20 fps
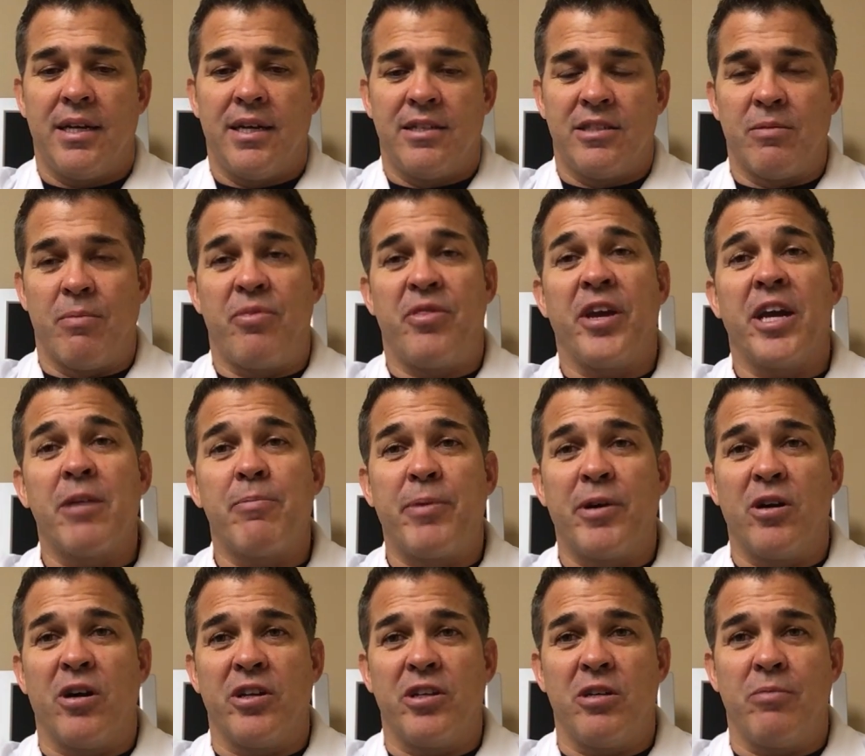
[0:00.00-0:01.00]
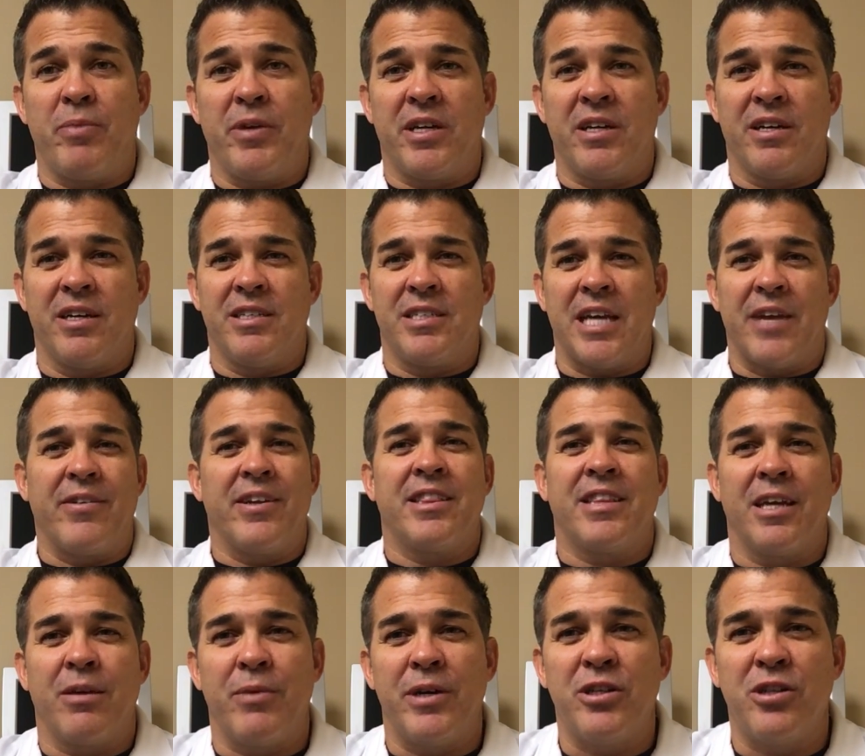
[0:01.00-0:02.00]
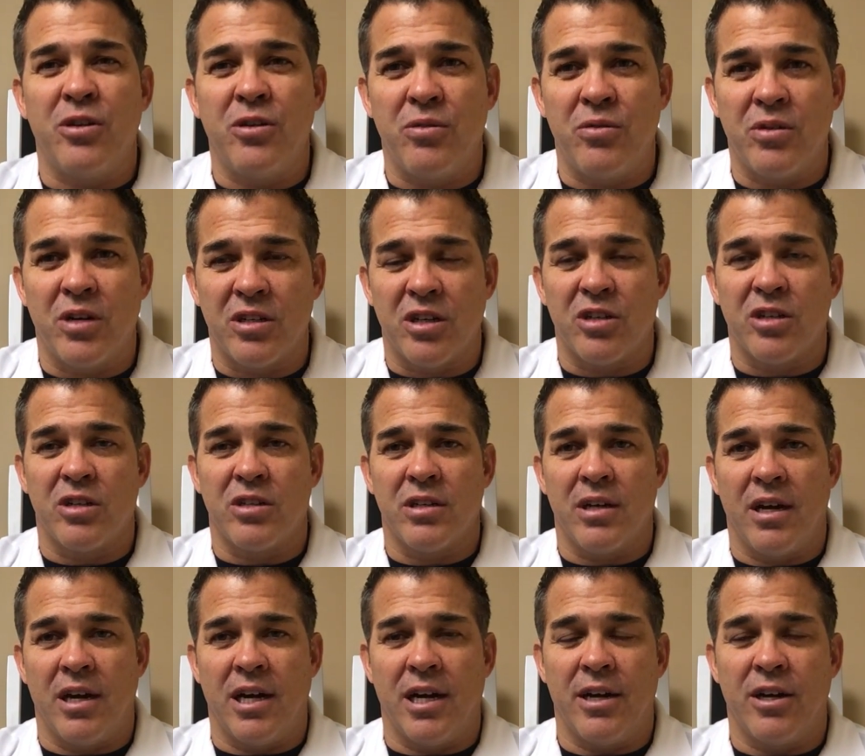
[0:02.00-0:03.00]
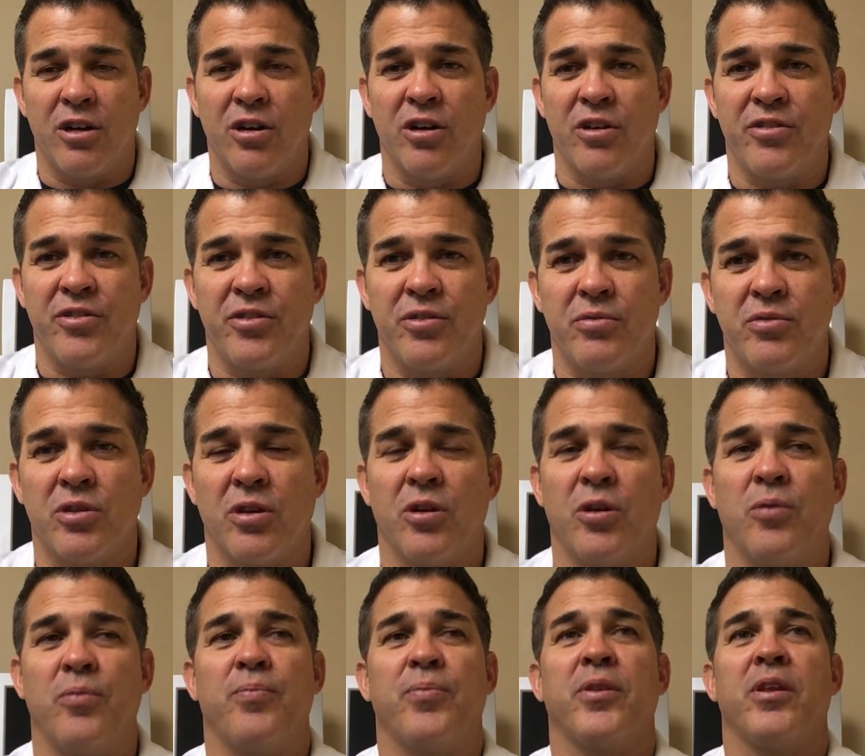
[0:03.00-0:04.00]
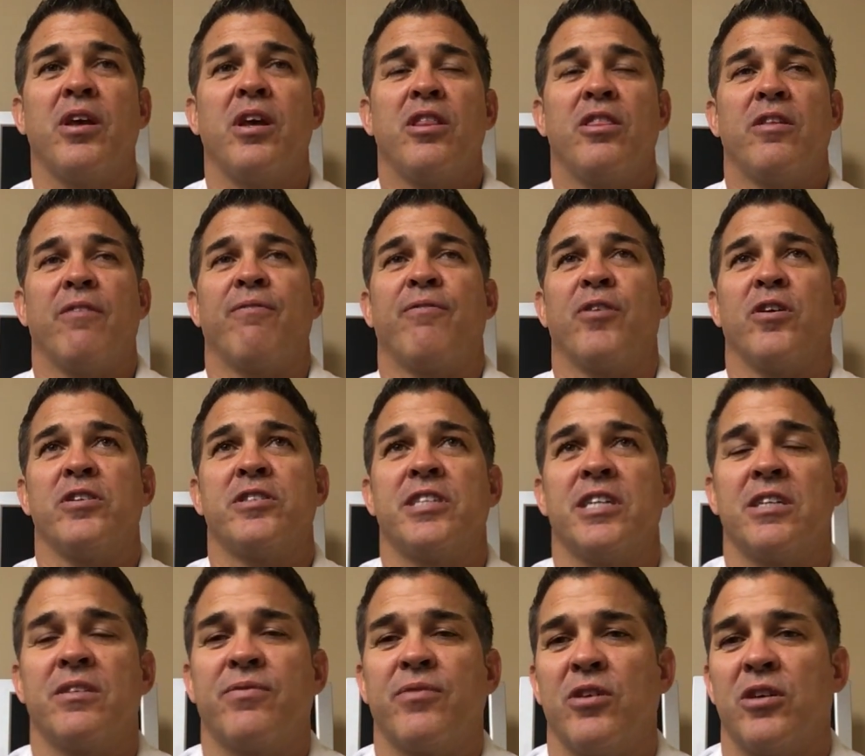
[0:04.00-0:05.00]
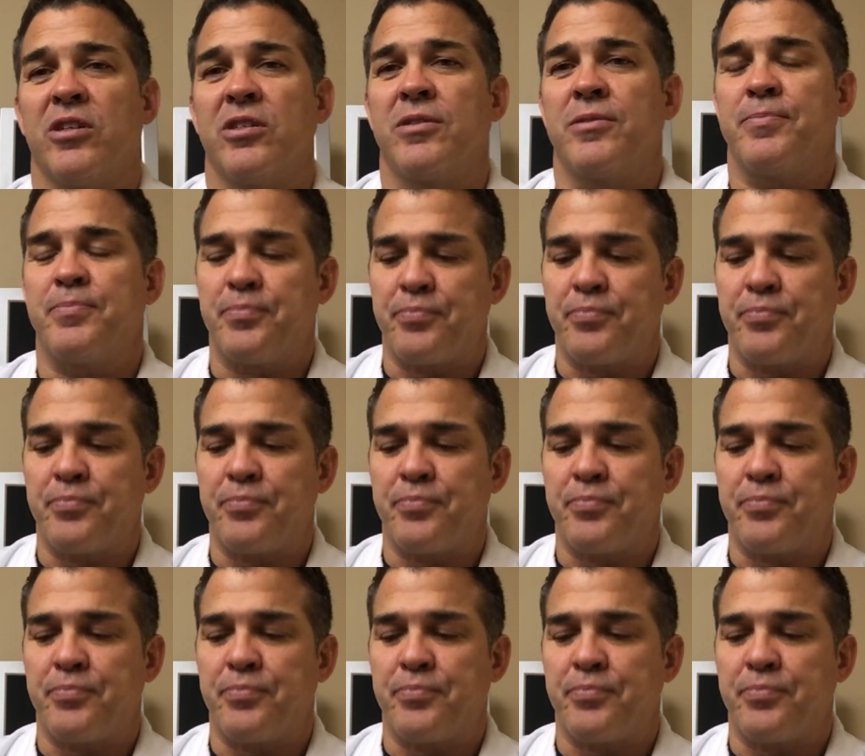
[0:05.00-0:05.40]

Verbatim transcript: some therapy on you because everything we do uh, hurts you. So the first things first,